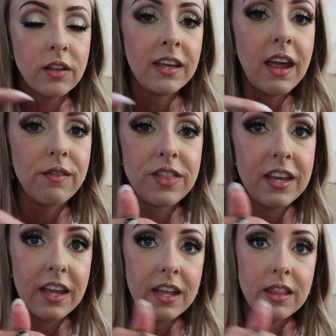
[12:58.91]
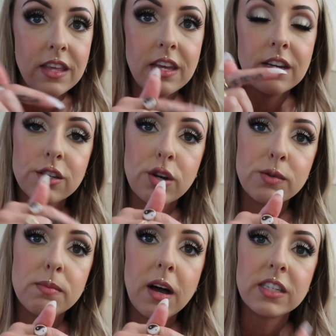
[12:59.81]
I'll link everything in the
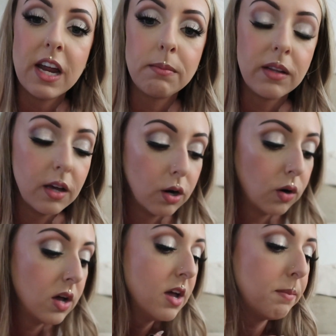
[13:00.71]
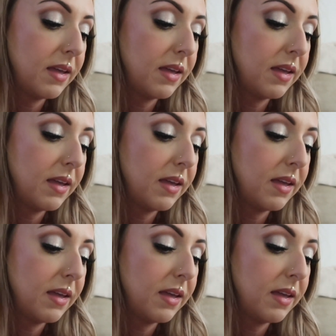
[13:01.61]
description box down below.